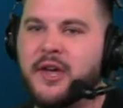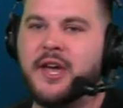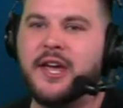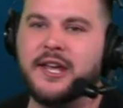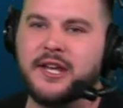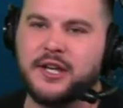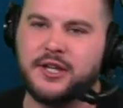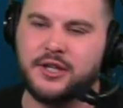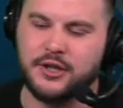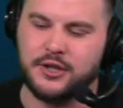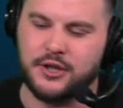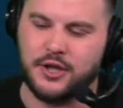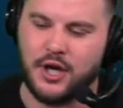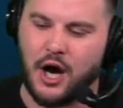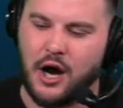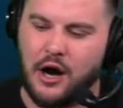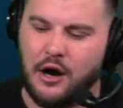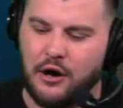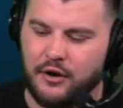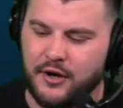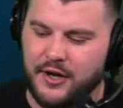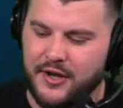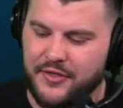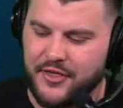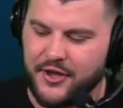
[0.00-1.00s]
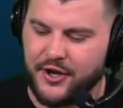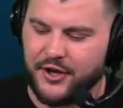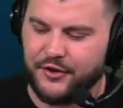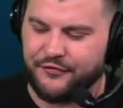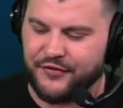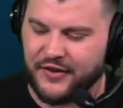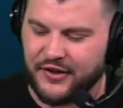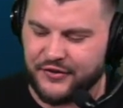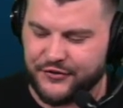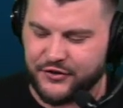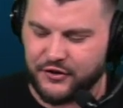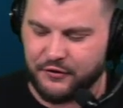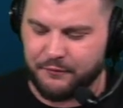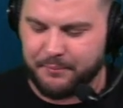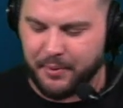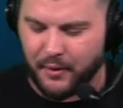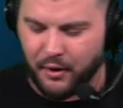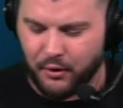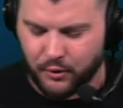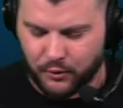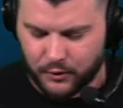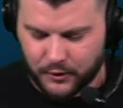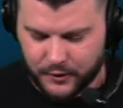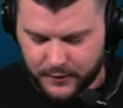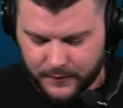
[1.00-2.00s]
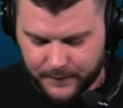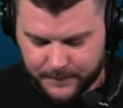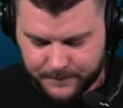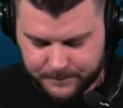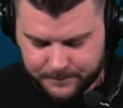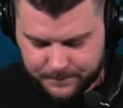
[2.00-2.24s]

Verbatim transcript: He couldn't haul in the defensive board.